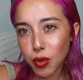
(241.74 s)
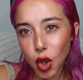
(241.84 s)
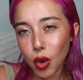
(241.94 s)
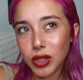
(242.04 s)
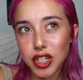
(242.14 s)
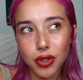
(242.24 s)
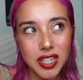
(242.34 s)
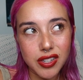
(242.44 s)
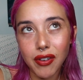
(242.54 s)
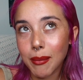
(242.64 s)
will only do
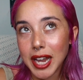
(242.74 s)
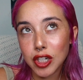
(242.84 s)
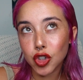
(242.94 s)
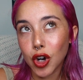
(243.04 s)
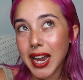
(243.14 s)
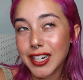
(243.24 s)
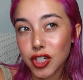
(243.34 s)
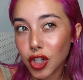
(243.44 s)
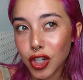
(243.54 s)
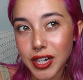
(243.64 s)
this if I'm like trying
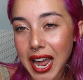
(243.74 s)
to look